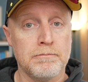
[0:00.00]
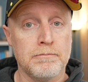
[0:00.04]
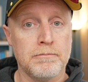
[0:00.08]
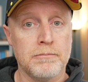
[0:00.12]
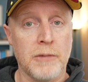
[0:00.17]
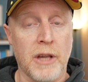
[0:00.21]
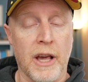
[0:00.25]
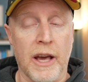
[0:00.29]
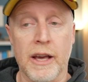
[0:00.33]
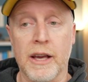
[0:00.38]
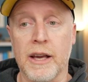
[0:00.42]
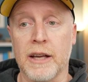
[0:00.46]

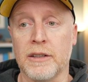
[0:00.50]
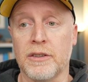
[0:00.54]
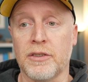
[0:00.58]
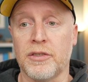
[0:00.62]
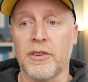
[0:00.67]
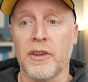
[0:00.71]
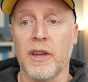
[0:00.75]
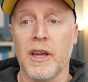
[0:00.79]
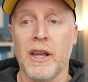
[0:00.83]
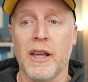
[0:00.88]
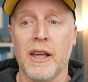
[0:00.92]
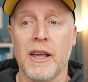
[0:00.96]
Okay,
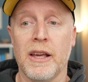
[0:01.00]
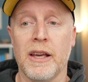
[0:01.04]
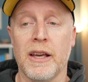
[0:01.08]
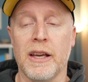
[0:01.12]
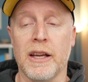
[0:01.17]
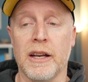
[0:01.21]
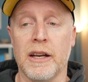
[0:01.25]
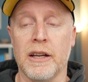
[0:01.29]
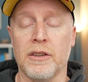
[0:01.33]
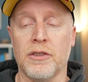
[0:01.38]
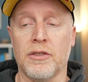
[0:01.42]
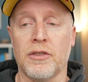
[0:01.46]
it
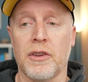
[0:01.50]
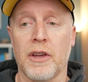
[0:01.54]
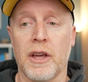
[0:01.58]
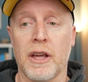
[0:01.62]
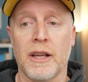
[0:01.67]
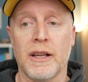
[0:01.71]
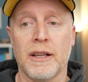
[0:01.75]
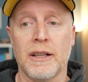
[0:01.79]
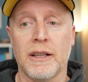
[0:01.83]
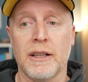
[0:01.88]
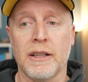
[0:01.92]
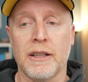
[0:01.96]
is
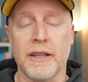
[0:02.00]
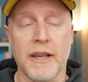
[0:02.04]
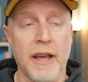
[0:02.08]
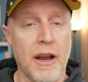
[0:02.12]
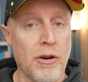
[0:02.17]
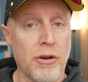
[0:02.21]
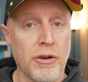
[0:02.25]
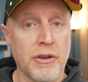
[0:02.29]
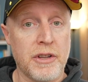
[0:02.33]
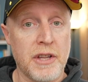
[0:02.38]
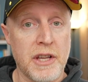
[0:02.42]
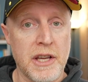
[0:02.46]

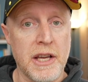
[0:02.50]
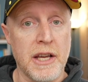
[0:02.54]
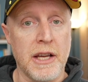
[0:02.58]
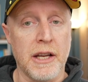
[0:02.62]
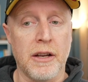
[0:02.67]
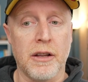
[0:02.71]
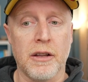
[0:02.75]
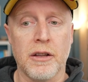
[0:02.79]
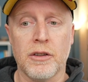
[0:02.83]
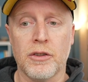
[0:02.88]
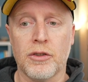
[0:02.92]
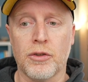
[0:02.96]
guaranteed
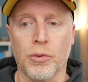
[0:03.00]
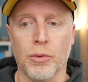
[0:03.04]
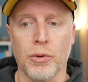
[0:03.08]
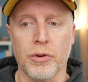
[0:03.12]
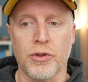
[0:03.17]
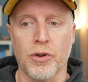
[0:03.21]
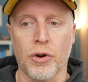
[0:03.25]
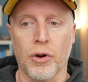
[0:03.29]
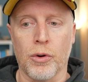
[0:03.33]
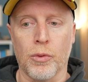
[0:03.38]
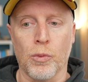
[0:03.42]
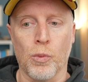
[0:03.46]
to
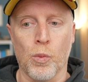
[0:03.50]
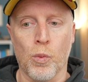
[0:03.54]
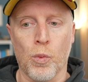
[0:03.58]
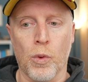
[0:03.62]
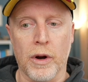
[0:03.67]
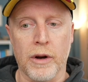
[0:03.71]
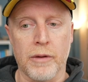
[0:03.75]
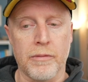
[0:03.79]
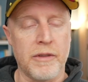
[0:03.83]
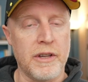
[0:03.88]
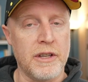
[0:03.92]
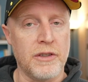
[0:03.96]
return one
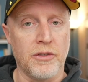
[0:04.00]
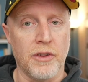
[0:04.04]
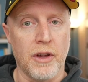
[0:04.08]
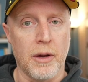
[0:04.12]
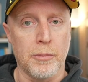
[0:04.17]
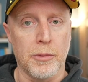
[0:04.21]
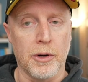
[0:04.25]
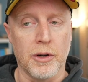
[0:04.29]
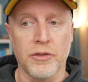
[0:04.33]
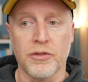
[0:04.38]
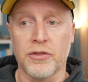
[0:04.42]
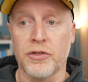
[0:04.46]
of these
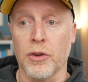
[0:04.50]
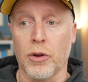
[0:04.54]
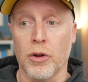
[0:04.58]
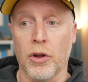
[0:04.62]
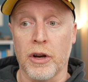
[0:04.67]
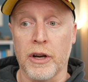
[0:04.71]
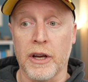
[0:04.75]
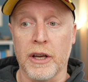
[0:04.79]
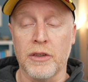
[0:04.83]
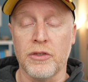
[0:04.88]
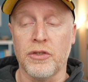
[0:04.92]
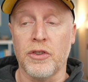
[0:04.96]
numbers so
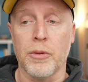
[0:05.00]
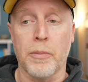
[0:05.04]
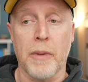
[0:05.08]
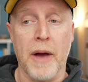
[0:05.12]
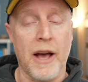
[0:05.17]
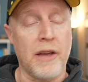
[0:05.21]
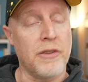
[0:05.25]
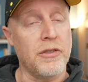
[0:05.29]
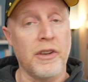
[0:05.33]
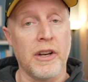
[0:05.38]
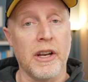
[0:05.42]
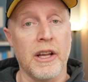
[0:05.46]
long as you're
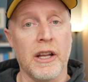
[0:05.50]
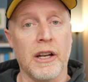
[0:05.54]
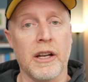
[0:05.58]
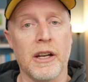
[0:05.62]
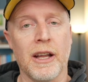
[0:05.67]
passing in